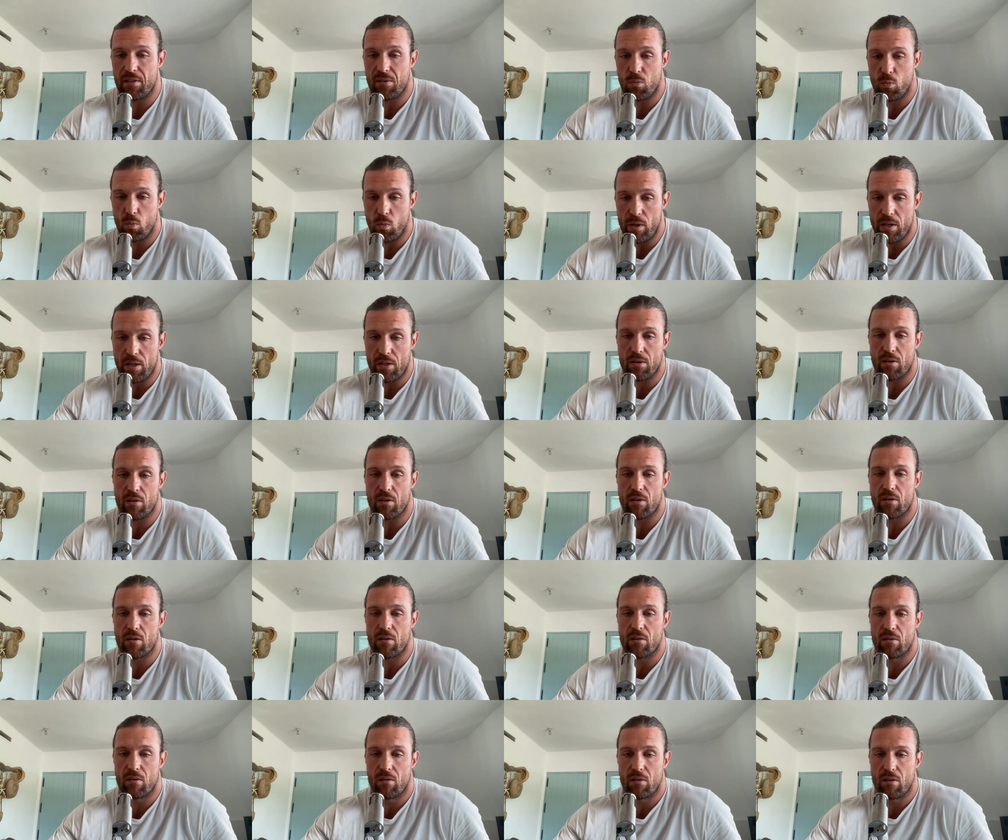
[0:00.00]
As
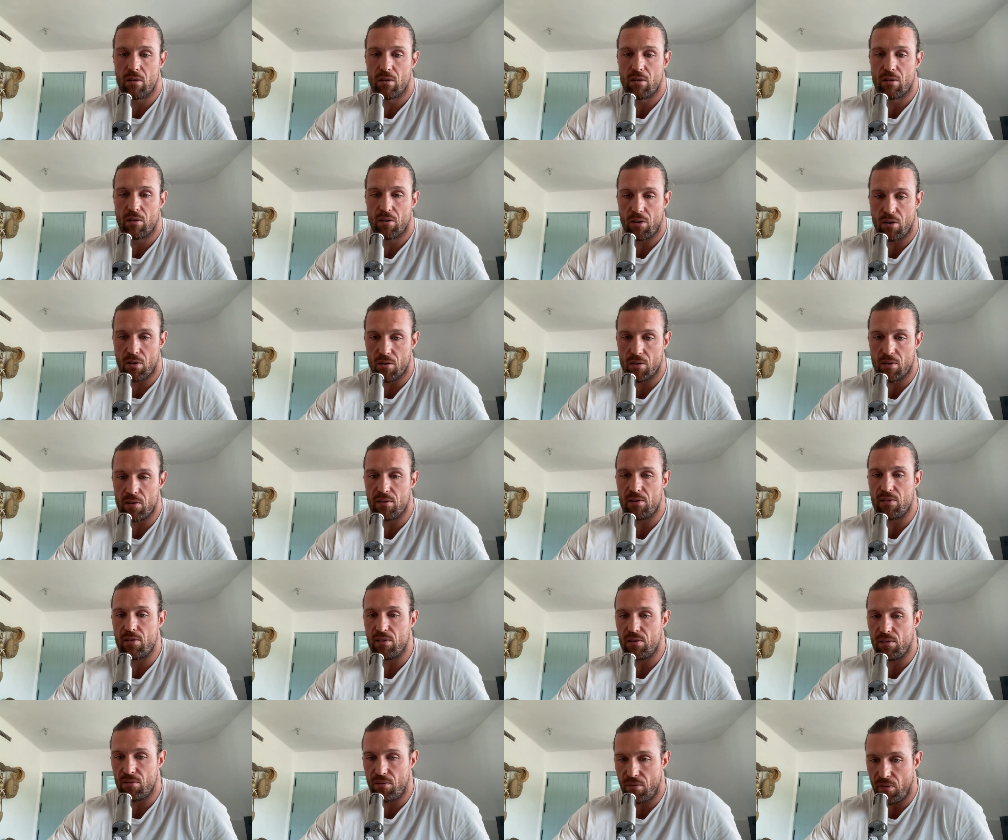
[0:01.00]
weaker
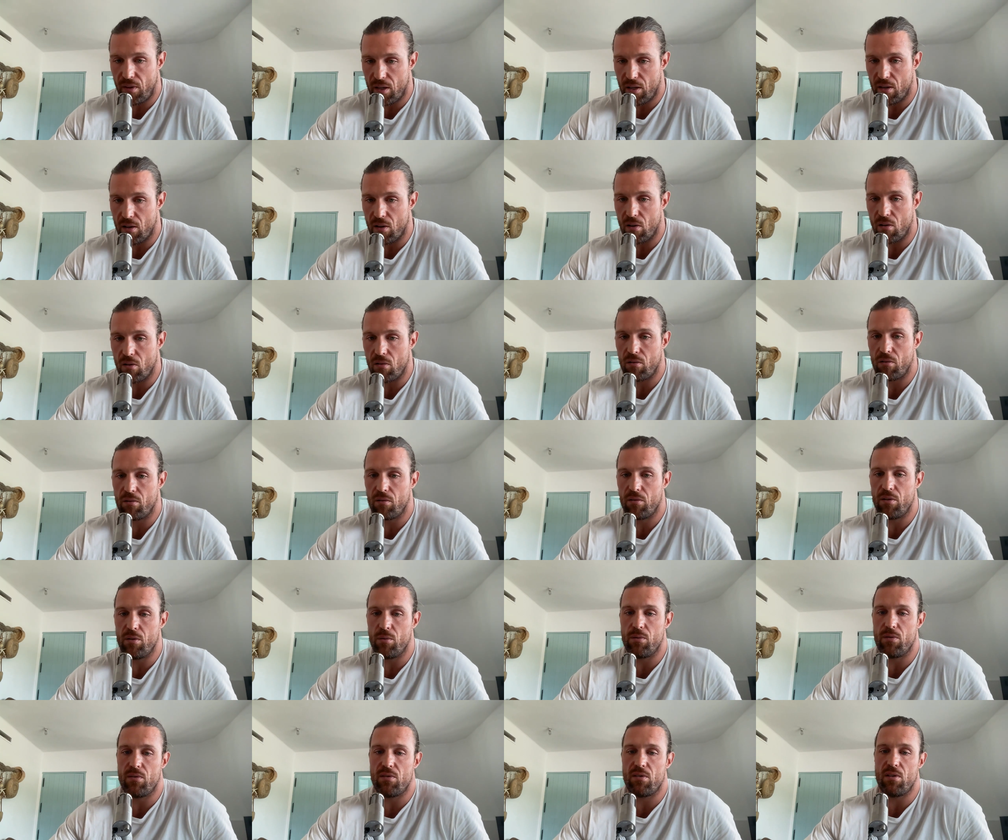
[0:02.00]
currencies fail,
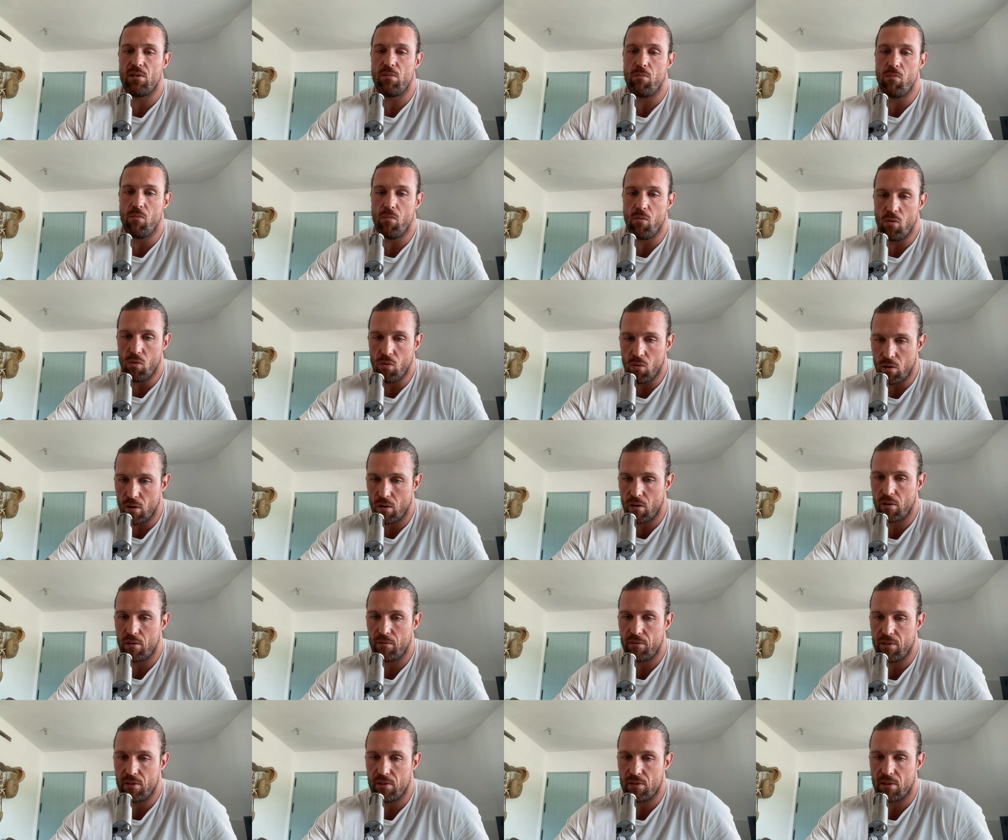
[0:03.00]
you would see more
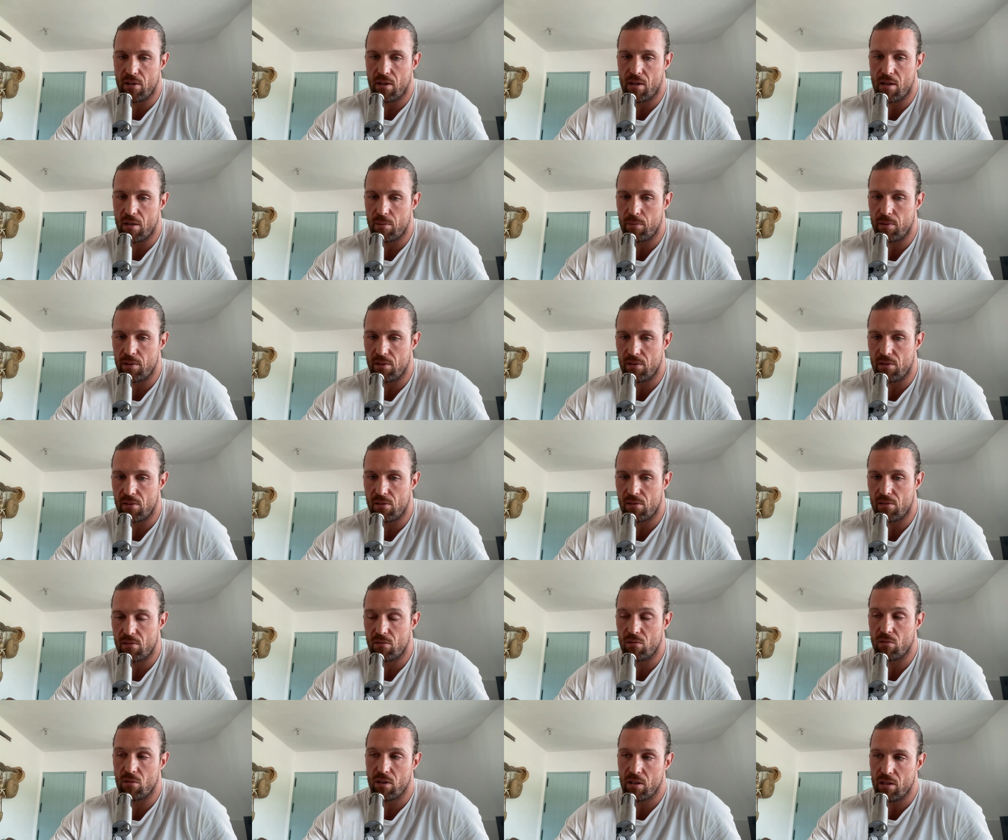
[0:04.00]
of these economies
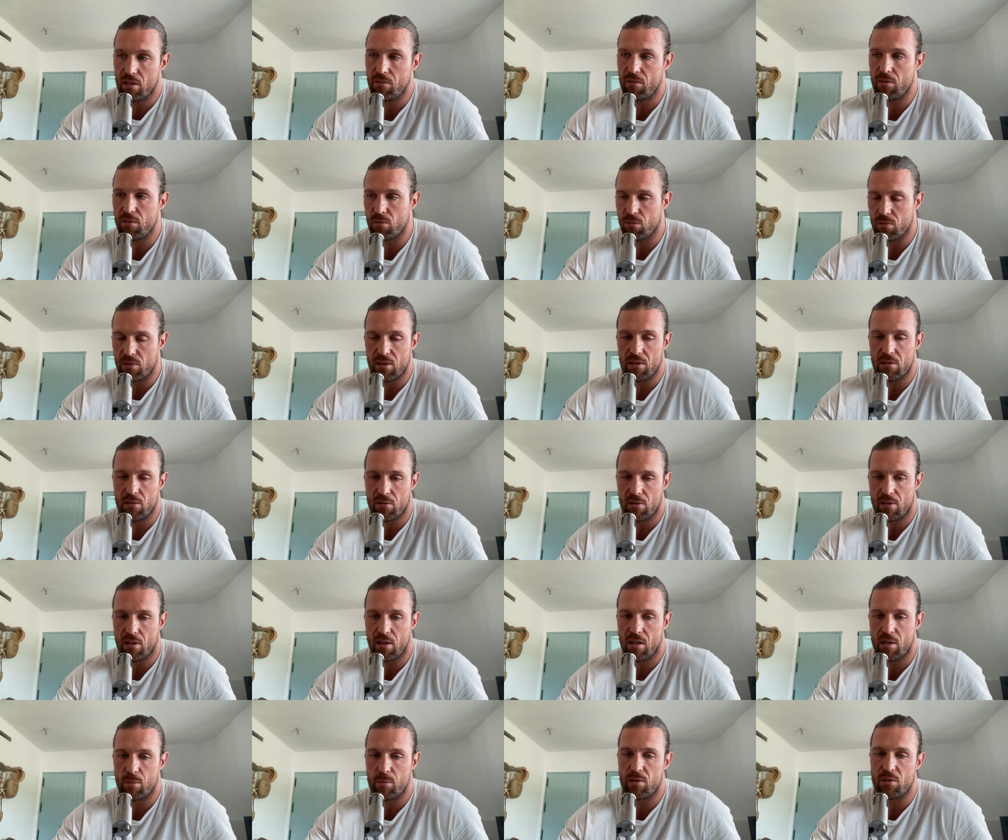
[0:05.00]
or individuals in those
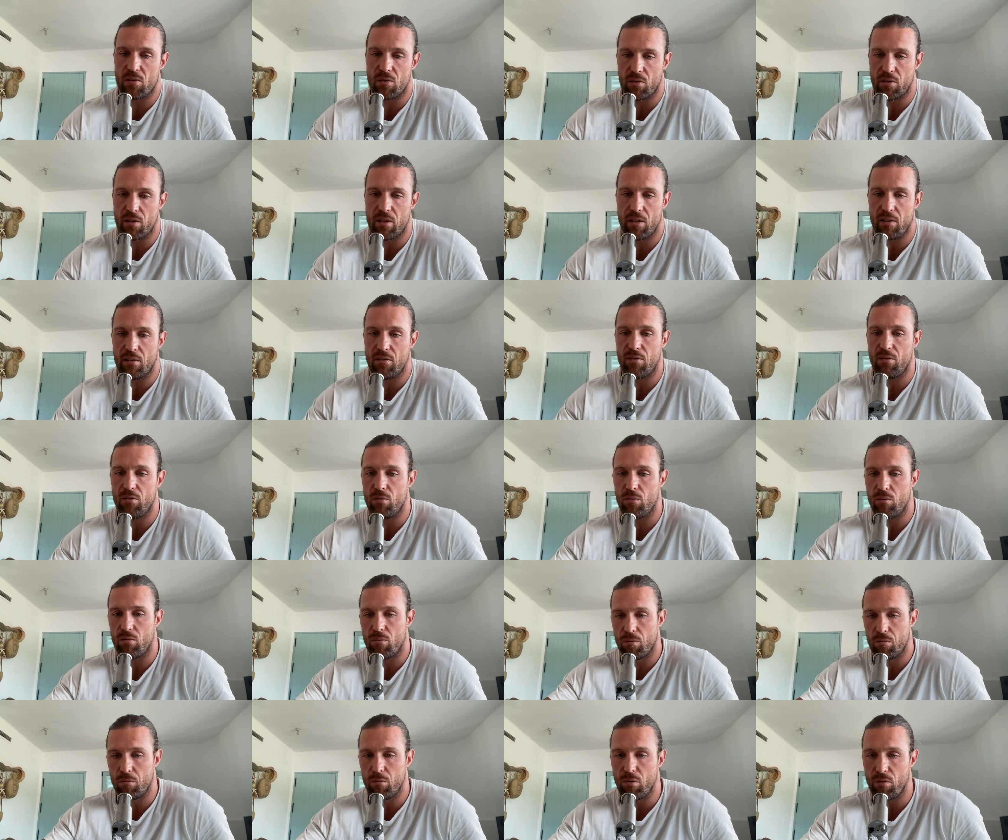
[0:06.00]
economies looking
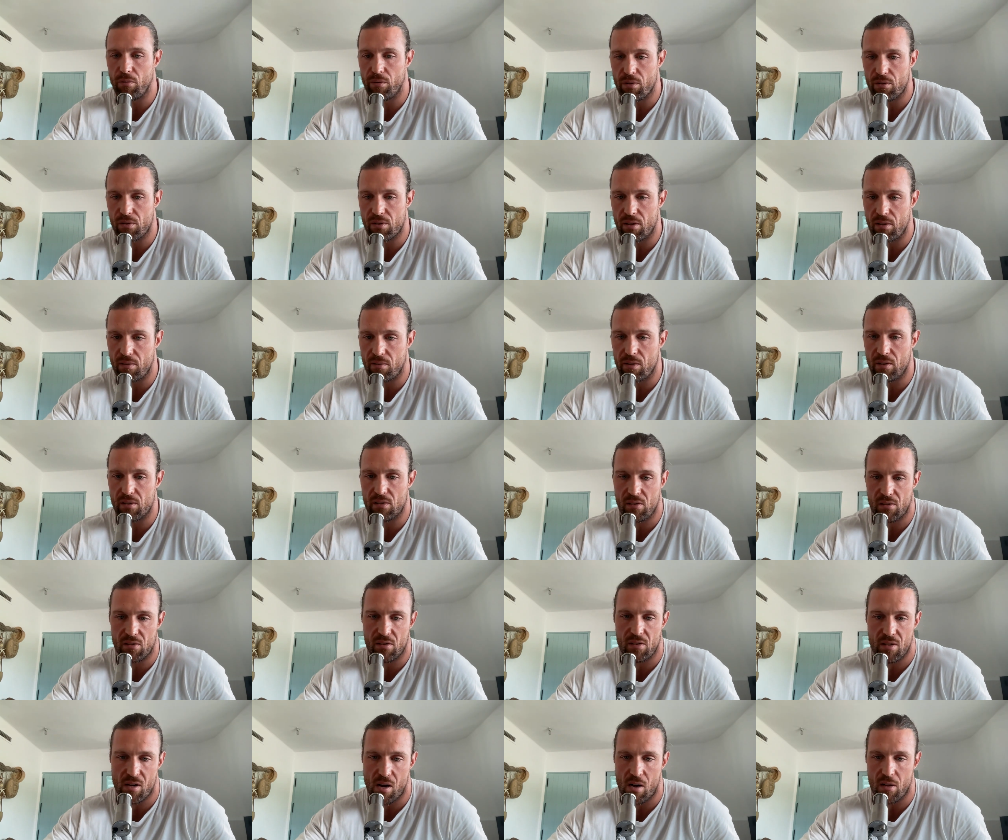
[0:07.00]
to move their savings
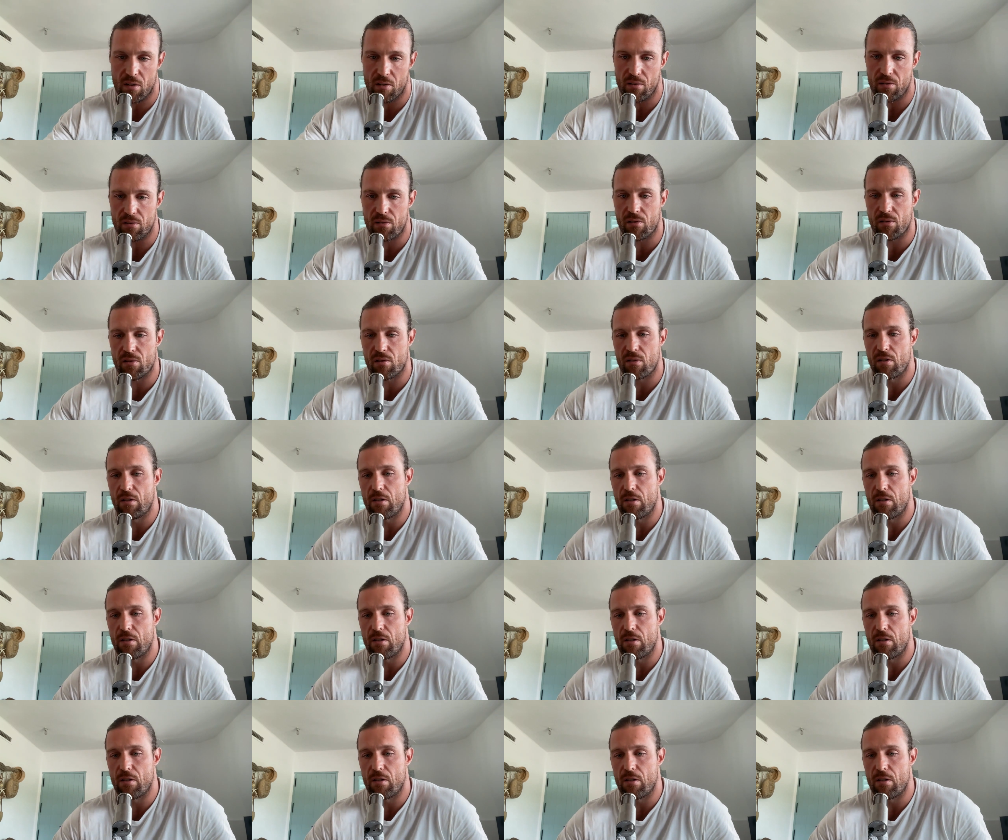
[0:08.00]
into dollars.